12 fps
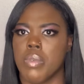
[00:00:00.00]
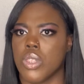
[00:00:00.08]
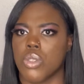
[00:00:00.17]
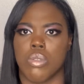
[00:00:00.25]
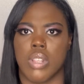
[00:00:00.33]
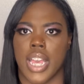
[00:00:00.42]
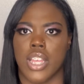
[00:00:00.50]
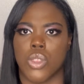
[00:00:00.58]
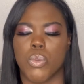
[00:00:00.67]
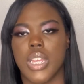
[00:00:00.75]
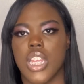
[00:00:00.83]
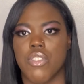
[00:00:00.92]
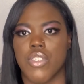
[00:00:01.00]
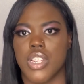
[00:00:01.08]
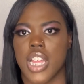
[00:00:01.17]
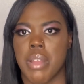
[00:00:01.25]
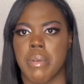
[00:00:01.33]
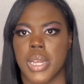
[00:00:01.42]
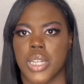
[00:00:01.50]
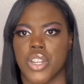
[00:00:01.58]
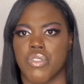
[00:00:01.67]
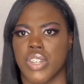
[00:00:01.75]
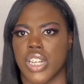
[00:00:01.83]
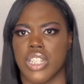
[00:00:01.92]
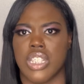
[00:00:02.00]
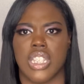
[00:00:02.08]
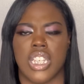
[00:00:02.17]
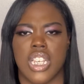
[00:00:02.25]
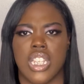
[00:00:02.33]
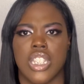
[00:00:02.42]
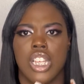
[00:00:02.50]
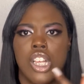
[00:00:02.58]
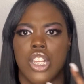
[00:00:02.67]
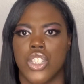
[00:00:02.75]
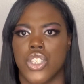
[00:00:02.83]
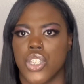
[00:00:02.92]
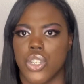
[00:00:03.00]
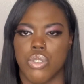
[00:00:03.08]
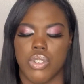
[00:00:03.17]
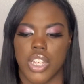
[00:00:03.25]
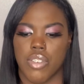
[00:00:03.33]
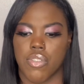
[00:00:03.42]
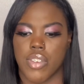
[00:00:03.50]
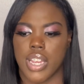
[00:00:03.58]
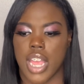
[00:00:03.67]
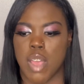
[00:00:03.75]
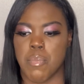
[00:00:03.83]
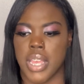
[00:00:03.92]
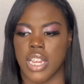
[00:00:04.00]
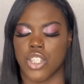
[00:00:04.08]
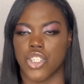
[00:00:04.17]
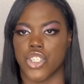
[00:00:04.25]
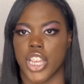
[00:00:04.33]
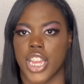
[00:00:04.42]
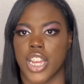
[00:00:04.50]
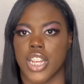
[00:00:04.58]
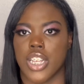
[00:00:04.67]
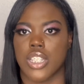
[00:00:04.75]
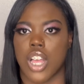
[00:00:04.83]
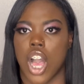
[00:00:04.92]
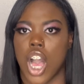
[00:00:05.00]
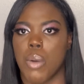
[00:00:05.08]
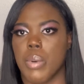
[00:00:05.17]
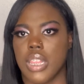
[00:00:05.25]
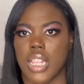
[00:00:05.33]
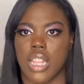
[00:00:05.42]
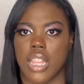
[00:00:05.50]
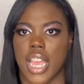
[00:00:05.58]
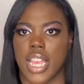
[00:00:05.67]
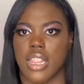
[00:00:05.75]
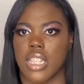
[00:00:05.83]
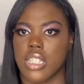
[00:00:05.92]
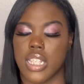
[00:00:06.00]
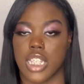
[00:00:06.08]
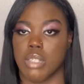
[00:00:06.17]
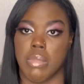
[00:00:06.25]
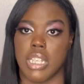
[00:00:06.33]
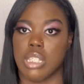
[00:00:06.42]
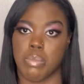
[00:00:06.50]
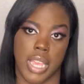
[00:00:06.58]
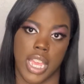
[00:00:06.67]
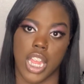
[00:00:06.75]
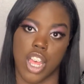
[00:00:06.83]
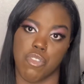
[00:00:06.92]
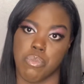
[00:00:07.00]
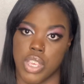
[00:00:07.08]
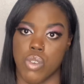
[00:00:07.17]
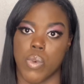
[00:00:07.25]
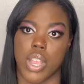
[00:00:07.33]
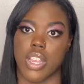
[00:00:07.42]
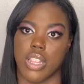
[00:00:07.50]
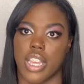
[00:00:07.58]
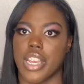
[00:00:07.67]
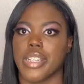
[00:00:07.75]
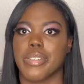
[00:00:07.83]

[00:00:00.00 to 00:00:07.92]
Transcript: through like 3 different director of nurses, 2 different administrators, all within like the 6-month span of me working there.